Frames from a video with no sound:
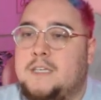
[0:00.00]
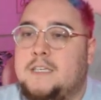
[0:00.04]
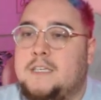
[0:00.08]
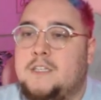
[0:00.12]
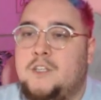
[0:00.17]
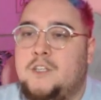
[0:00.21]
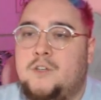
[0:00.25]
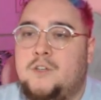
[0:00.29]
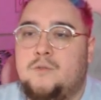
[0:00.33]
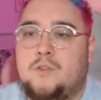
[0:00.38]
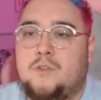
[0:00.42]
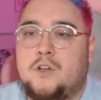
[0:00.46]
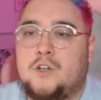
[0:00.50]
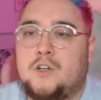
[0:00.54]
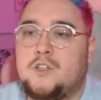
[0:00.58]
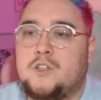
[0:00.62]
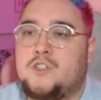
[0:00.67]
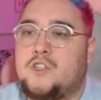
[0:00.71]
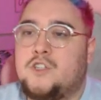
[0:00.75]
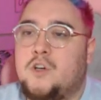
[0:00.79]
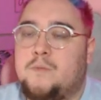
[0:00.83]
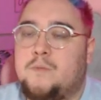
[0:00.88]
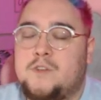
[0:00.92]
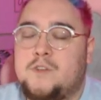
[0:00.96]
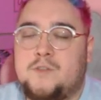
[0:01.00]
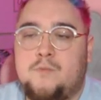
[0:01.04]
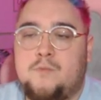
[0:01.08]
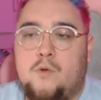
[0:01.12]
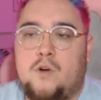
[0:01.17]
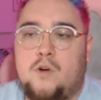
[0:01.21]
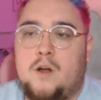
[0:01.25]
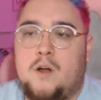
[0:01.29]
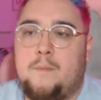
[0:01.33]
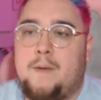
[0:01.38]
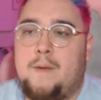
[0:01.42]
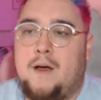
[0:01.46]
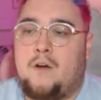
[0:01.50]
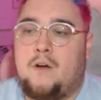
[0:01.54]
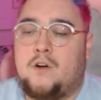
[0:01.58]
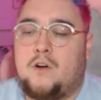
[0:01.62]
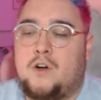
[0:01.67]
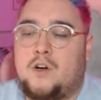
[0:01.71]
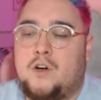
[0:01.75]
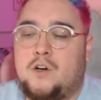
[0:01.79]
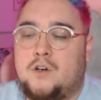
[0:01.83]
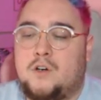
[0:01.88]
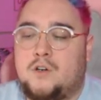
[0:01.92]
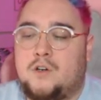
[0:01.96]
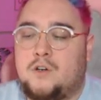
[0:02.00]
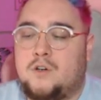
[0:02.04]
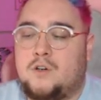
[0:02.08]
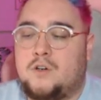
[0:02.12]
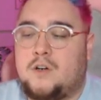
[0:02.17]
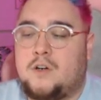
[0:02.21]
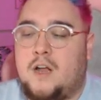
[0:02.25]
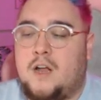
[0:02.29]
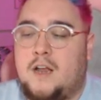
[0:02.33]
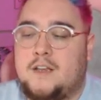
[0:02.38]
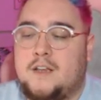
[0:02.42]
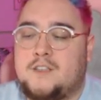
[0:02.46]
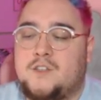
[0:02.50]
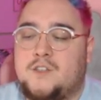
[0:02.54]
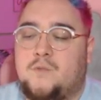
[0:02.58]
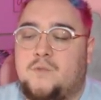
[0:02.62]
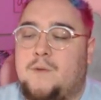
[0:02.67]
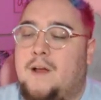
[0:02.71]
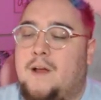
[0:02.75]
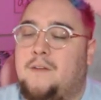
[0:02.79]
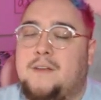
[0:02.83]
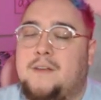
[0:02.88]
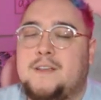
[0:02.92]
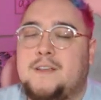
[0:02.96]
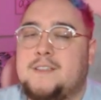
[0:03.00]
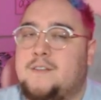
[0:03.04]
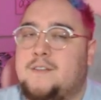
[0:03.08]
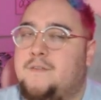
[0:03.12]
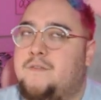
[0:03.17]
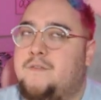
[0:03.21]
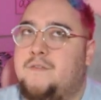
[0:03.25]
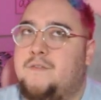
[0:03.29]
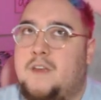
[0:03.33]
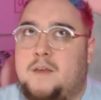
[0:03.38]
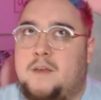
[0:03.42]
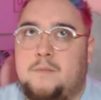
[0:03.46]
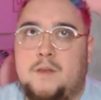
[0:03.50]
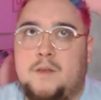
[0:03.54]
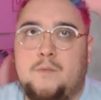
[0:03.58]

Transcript: You learn so much more about her kind of surroundings and family